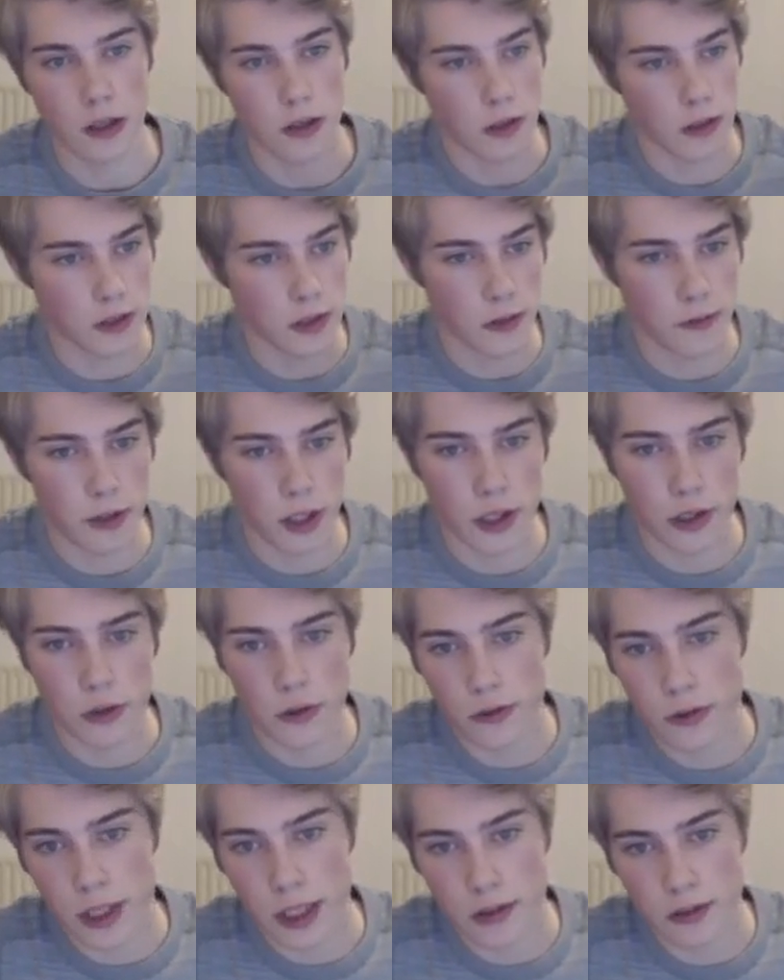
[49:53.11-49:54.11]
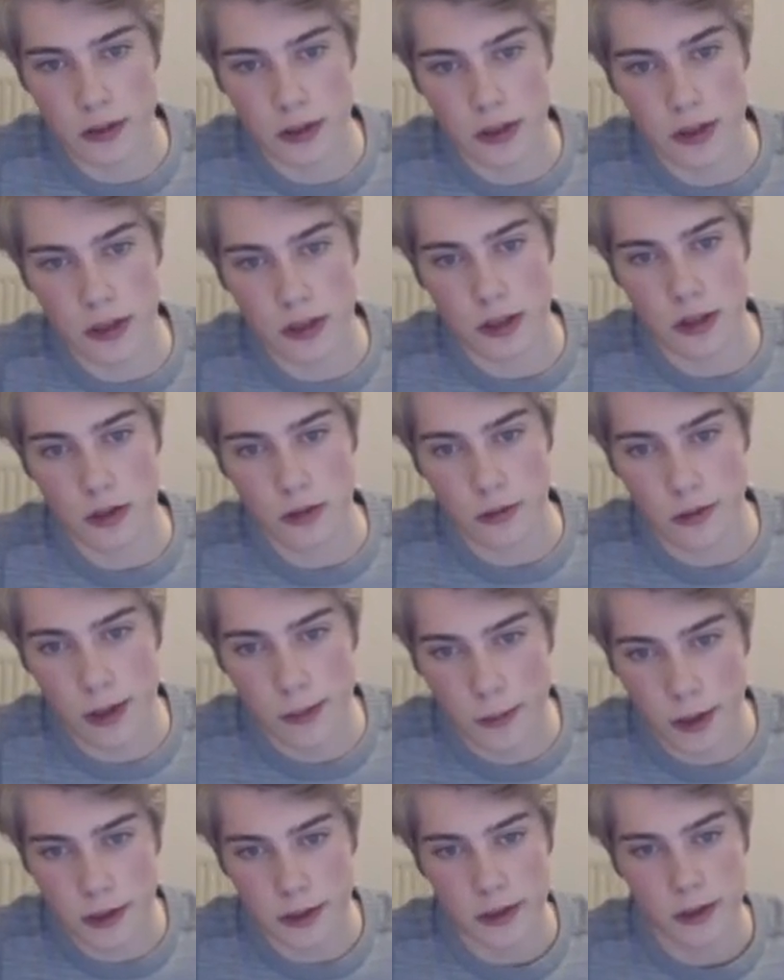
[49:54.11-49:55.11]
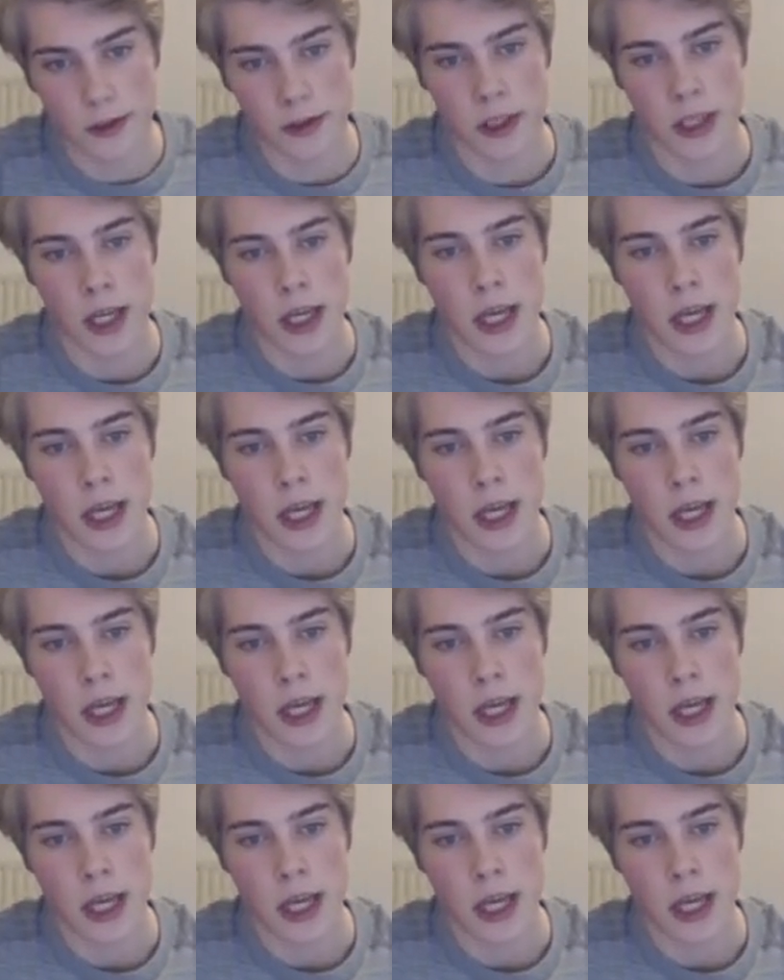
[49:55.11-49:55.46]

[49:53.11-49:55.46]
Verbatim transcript: also very known Dutch grandmaster.